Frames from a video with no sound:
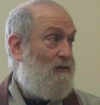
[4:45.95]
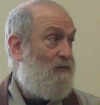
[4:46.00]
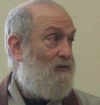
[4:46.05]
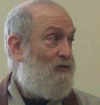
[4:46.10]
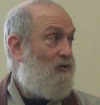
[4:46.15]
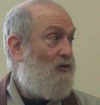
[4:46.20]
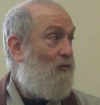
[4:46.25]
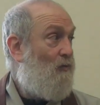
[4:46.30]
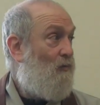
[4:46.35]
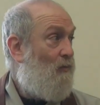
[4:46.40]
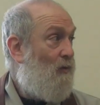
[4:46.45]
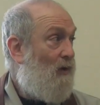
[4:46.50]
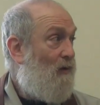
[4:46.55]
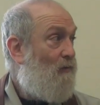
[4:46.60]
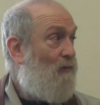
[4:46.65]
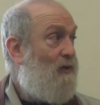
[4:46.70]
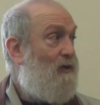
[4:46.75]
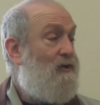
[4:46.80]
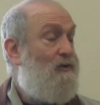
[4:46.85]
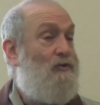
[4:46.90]
So
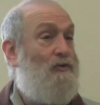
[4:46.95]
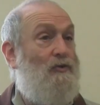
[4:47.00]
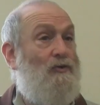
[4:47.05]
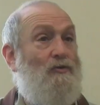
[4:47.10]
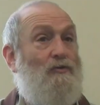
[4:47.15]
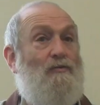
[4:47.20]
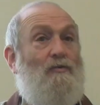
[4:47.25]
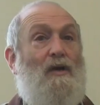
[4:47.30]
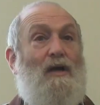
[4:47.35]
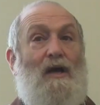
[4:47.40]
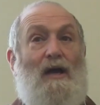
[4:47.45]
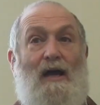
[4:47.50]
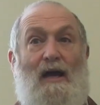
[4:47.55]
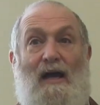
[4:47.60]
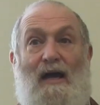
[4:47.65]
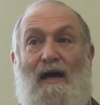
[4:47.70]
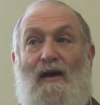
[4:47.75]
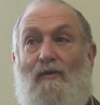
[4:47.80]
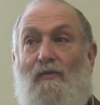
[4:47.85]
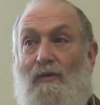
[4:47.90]
what we do,
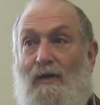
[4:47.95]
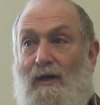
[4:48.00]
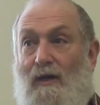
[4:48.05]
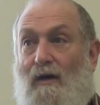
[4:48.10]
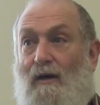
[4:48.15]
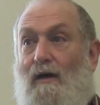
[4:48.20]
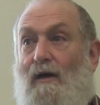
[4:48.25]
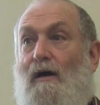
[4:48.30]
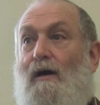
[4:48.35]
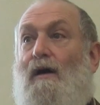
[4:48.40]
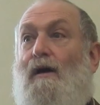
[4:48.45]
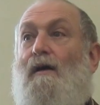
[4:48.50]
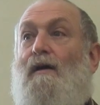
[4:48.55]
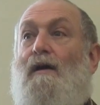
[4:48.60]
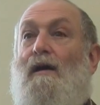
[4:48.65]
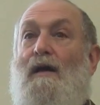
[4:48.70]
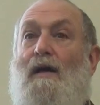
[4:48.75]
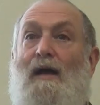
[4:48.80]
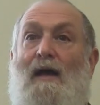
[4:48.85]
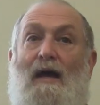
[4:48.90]
how we are,
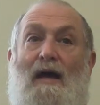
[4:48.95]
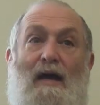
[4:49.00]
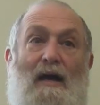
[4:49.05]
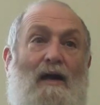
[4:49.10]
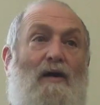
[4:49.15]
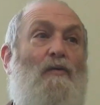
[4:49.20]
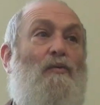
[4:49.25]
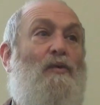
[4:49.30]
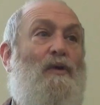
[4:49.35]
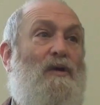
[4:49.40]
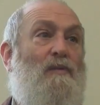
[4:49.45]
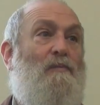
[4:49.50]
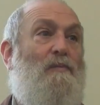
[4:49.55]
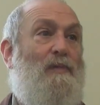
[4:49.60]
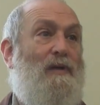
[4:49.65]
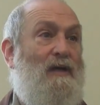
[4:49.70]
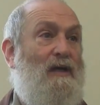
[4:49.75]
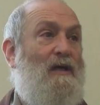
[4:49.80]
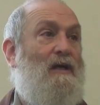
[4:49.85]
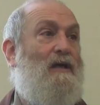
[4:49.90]
how we
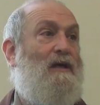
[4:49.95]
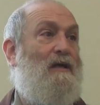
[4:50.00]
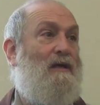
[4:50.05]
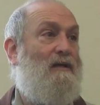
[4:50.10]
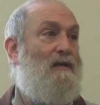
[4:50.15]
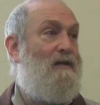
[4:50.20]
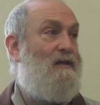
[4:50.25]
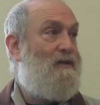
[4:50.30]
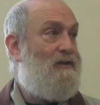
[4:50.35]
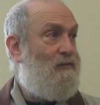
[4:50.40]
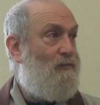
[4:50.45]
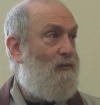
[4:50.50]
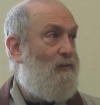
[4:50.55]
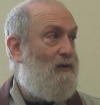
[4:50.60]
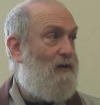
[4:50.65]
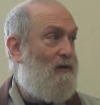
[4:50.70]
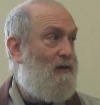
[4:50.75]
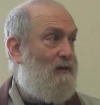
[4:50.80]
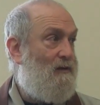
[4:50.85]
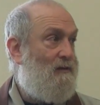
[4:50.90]
be in this
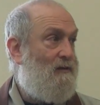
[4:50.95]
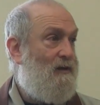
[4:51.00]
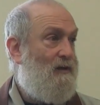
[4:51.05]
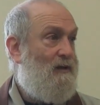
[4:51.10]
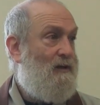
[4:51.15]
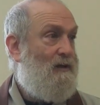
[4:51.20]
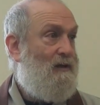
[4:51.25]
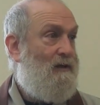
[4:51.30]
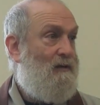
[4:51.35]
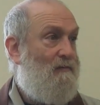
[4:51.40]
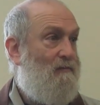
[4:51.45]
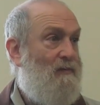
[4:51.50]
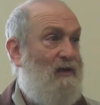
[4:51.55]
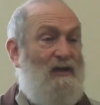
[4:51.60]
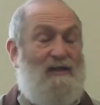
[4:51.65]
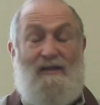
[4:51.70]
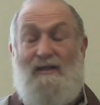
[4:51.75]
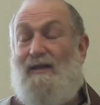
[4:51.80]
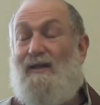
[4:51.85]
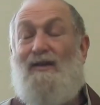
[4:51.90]
world
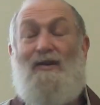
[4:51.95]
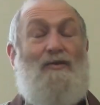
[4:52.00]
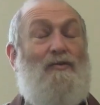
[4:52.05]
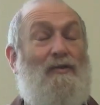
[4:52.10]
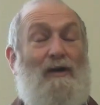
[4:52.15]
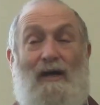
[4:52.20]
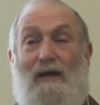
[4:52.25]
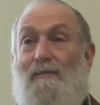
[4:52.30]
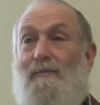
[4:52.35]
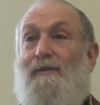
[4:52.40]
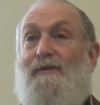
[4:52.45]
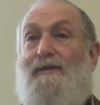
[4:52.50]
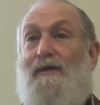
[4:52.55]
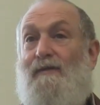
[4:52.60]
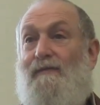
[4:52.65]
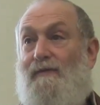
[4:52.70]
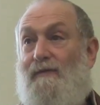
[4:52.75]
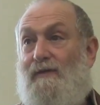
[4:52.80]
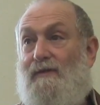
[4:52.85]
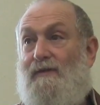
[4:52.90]
makes an incredible
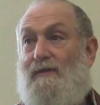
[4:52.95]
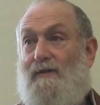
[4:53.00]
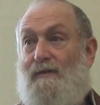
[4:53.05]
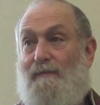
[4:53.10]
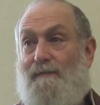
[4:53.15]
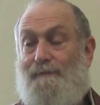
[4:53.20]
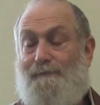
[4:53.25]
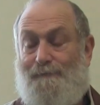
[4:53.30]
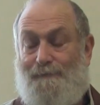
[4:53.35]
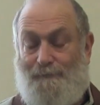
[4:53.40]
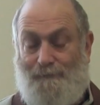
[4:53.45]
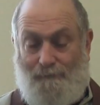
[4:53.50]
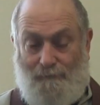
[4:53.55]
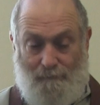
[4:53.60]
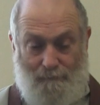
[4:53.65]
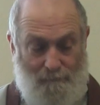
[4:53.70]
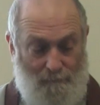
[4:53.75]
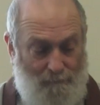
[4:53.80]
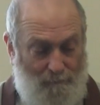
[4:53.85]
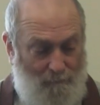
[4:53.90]
difference.
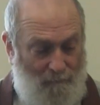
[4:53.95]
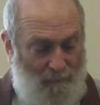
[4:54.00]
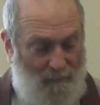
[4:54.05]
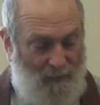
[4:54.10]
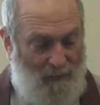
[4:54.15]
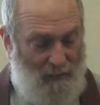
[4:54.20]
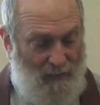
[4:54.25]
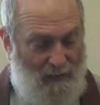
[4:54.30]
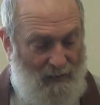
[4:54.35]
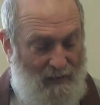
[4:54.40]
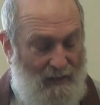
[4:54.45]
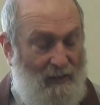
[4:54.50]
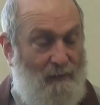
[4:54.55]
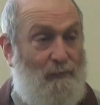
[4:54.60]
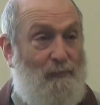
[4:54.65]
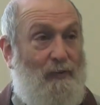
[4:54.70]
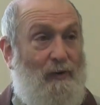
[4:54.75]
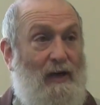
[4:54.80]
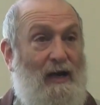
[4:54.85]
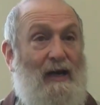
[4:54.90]

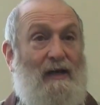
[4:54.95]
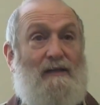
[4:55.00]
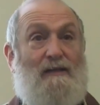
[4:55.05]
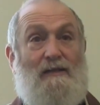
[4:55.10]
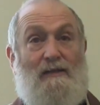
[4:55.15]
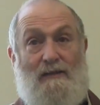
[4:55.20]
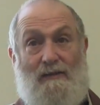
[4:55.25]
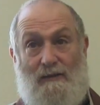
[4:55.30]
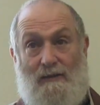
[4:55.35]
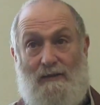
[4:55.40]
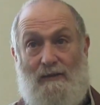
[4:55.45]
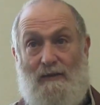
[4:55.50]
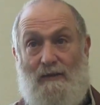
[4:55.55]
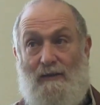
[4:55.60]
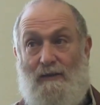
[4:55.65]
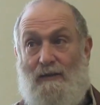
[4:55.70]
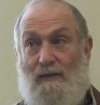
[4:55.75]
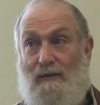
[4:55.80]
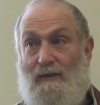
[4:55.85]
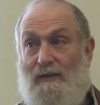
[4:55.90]
And practice
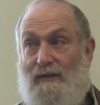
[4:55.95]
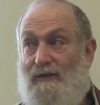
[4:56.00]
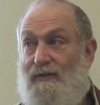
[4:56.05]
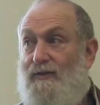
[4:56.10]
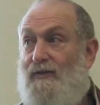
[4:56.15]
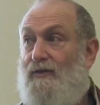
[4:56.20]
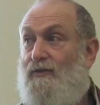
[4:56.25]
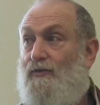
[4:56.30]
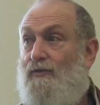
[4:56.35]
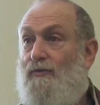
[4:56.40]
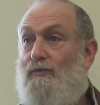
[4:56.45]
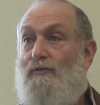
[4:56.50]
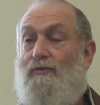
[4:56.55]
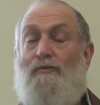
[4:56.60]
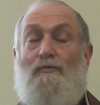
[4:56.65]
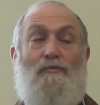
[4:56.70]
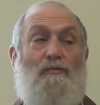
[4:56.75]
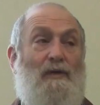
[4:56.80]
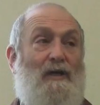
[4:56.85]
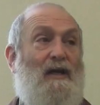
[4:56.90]
is the
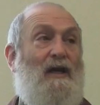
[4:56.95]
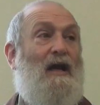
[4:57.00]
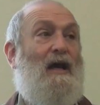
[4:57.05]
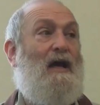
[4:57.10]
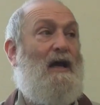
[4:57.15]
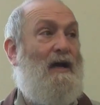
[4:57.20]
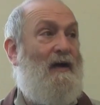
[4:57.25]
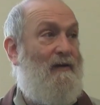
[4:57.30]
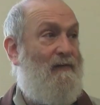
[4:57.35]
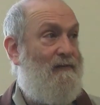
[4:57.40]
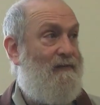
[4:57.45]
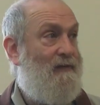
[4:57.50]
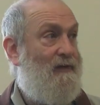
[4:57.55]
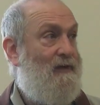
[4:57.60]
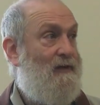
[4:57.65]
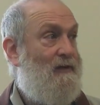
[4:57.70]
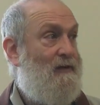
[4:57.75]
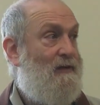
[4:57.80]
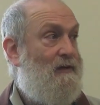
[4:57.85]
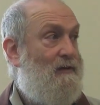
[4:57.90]
tool we have
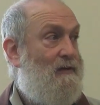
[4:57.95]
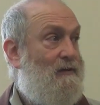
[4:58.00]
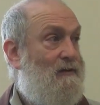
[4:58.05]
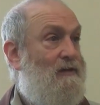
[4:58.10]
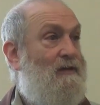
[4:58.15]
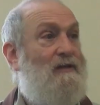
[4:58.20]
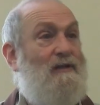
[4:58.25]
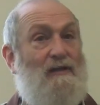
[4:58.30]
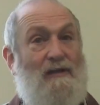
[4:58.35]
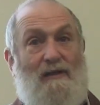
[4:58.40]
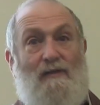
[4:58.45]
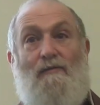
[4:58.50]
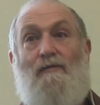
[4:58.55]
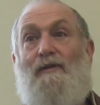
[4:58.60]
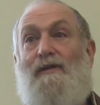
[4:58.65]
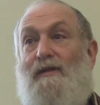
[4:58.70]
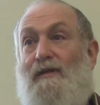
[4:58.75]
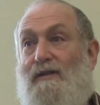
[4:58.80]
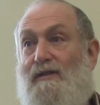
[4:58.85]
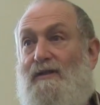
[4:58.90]
to deal
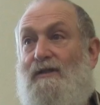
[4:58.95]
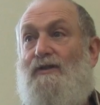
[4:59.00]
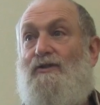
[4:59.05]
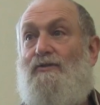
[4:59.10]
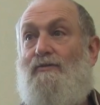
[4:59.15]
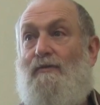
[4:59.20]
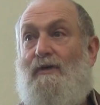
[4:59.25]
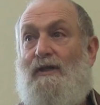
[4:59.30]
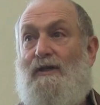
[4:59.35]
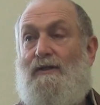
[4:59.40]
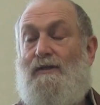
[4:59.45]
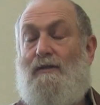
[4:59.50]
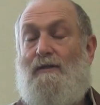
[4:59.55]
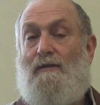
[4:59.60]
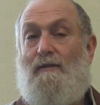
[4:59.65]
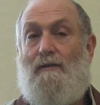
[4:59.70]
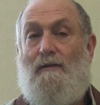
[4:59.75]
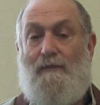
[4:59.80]
with this situation.